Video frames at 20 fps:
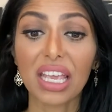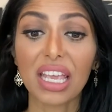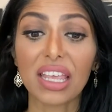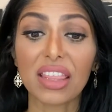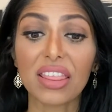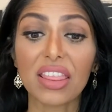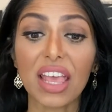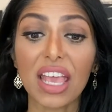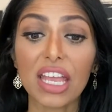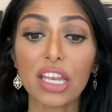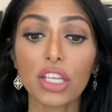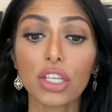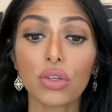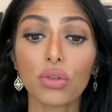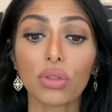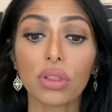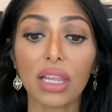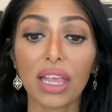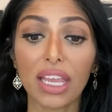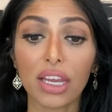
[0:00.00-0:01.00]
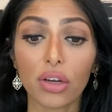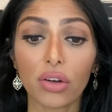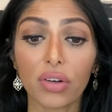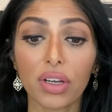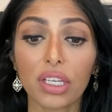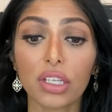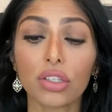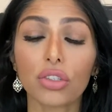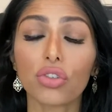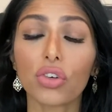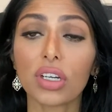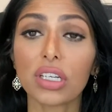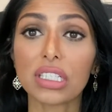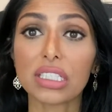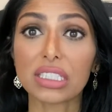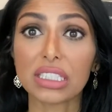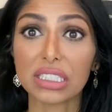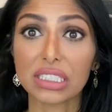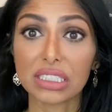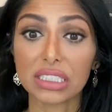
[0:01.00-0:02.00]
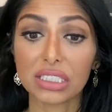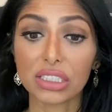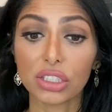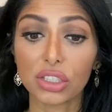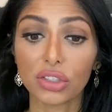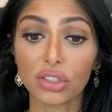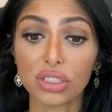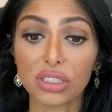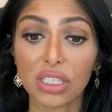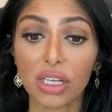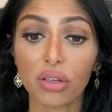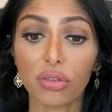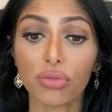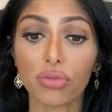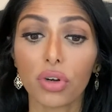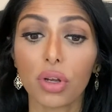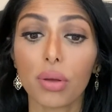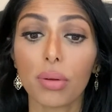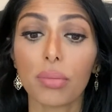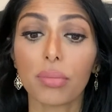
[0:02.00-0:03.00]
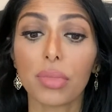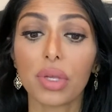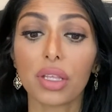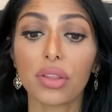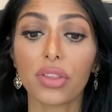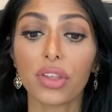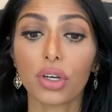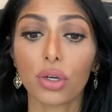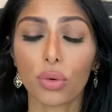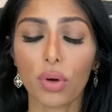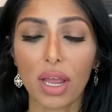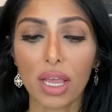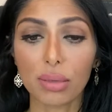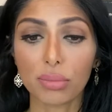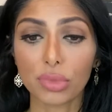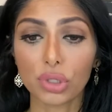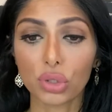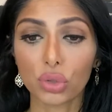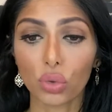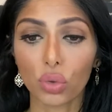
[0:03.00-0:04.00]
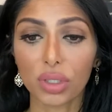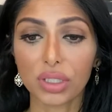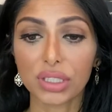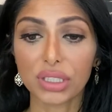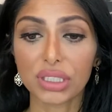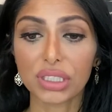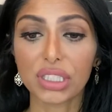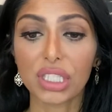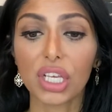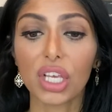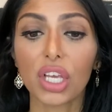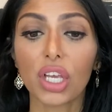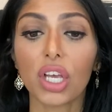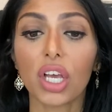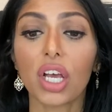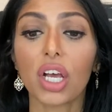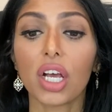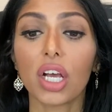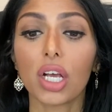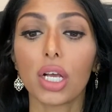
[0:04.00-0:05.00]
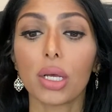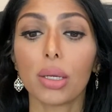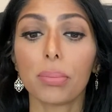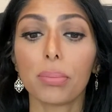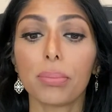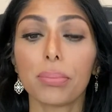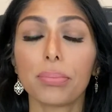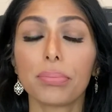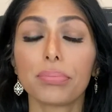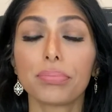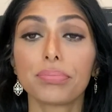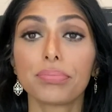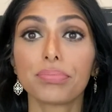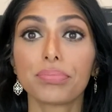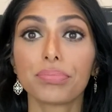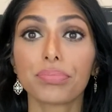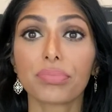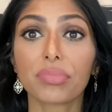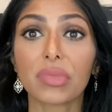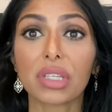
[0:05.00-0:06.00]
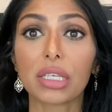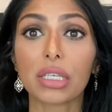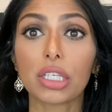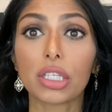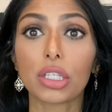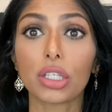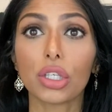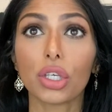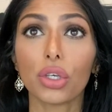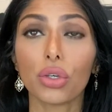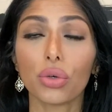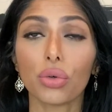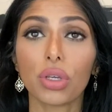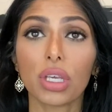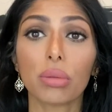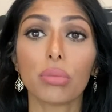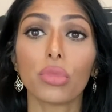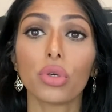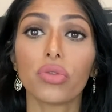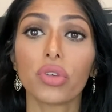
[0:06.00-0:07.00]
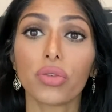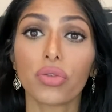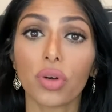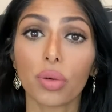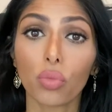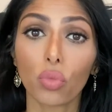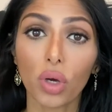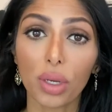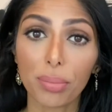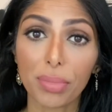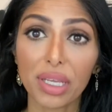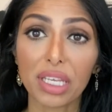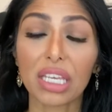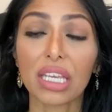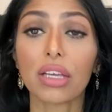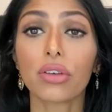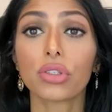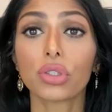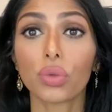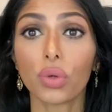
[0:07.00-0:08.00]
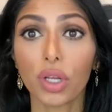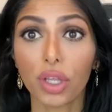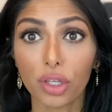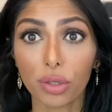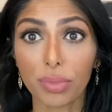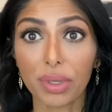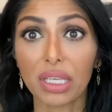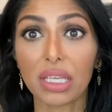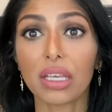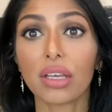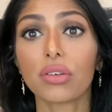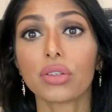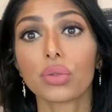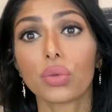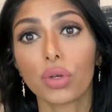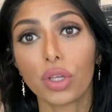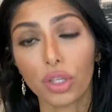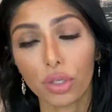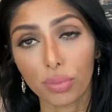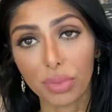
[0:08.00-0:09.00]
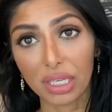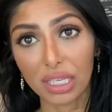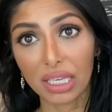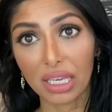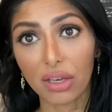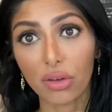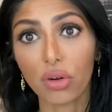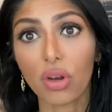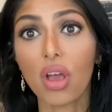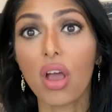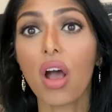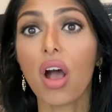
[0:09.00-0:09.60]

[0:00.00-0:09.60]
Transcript: Then you layer it. You try to distance yourself from the crime source. You can move it from one bank account to another bank account to another bank account.